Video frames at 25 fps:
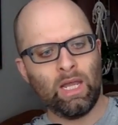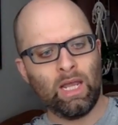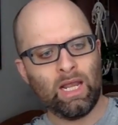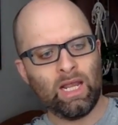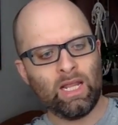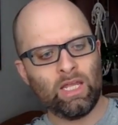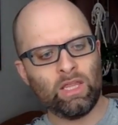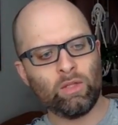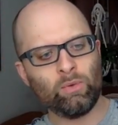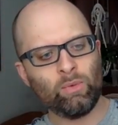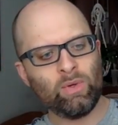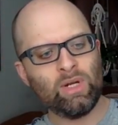
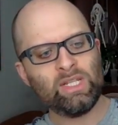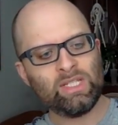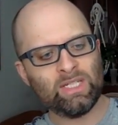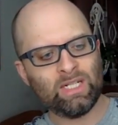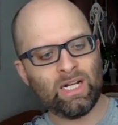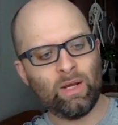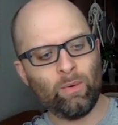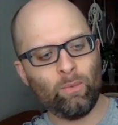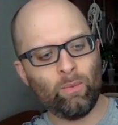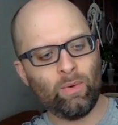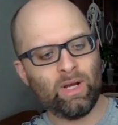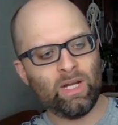And the
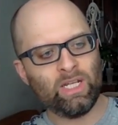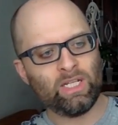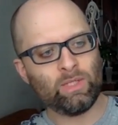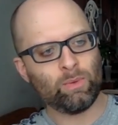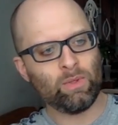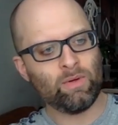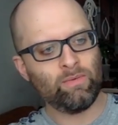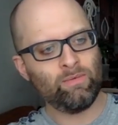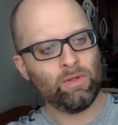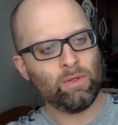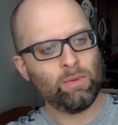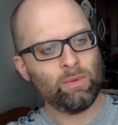reason I wanted
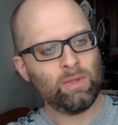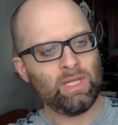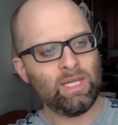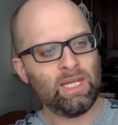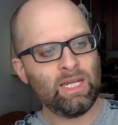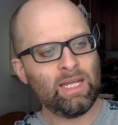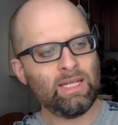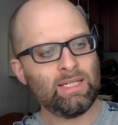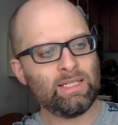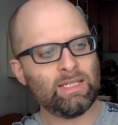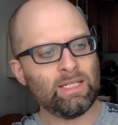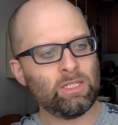to review
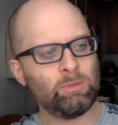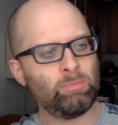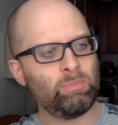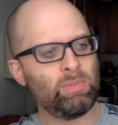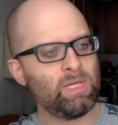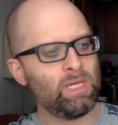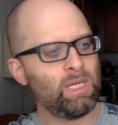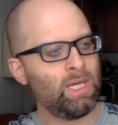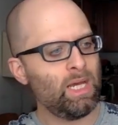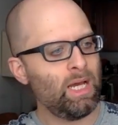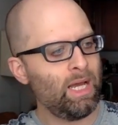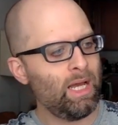these is
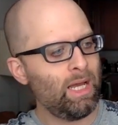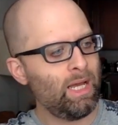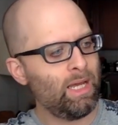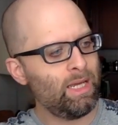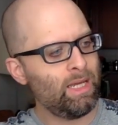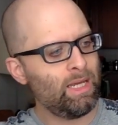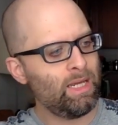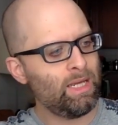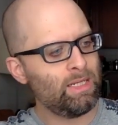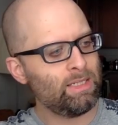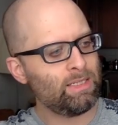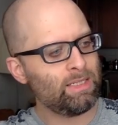
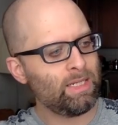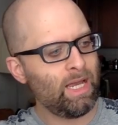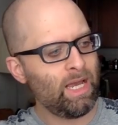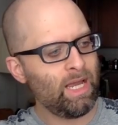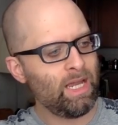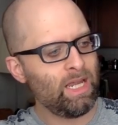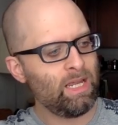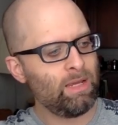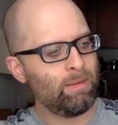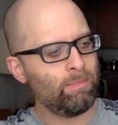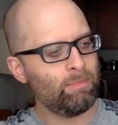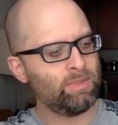because
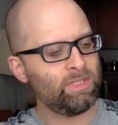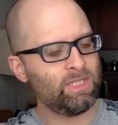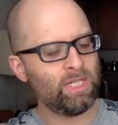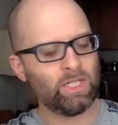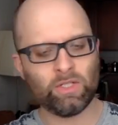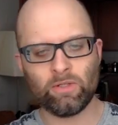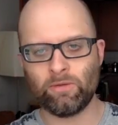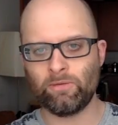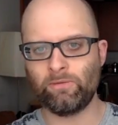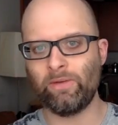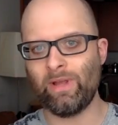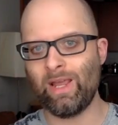I am such a